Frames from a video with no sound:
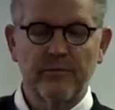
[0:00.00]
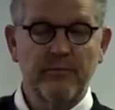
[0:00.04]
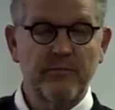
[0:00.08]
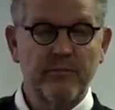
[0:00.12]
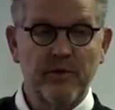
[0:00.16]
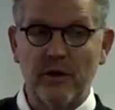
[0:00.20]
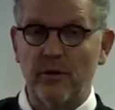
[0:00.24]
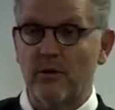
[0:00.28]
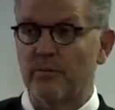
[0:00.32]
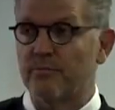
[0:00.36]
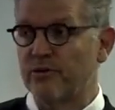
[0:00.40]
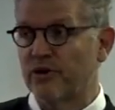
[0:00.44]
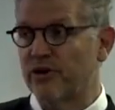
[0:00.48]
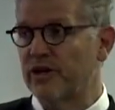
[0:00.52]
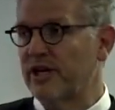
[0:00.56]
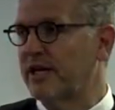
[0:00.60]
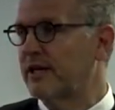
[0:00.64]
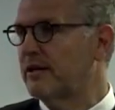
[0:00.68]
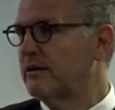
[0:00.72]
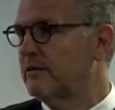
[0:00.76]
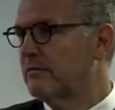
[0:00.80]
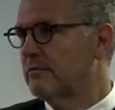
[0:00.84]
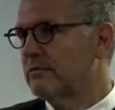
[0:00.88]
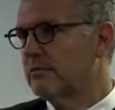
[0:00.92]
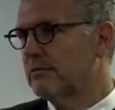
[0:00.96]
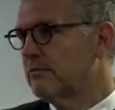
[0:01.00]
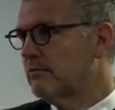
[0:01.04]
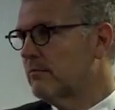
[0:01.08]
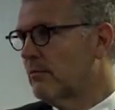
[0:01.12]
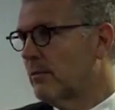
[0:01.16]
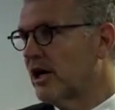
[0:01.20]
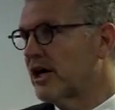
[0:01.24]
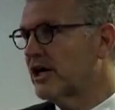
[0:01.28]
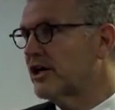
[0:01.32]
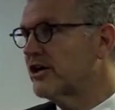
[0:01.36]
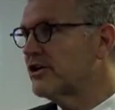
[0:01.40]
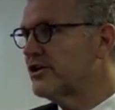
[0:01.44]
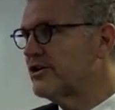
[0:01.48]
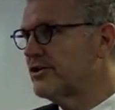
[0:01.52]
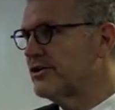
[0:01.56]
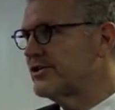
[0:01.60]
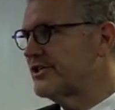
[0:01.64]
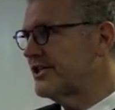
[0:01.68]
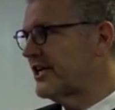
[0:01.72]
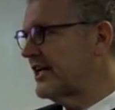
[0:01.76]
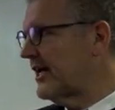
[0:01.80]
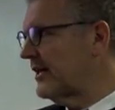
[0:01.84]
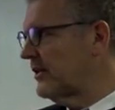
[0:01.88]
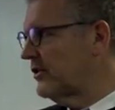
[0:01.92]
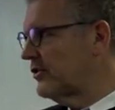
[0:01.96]
They were brilliant marketers,
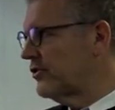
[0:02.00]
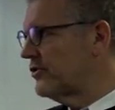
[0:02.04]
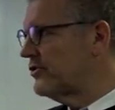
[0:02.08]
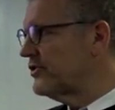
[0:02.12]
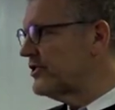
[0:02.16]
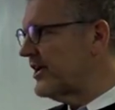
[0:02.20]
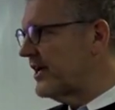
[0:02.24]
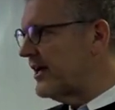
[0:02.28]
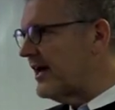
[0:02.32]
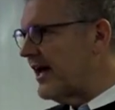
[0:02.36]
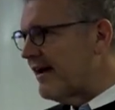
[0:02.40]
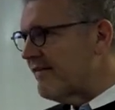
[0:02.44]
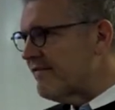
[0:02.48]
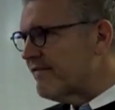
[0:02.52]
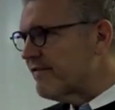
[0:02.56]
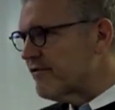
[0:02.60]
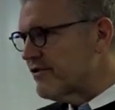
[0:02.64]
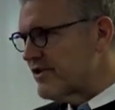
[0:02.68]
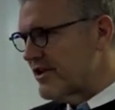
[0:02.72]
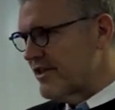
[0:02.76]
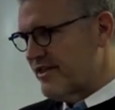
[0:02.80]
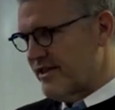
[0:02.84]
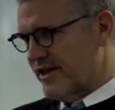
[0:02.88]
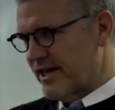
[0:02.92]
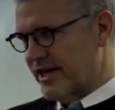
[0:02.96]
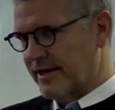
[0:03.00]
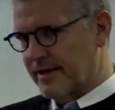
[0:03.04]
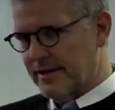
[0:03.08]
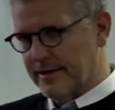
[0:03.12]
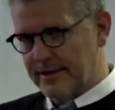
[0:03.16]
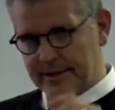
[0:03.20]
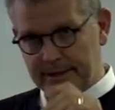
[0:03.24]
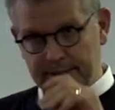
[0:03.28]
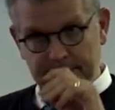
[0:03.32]
and I learned everything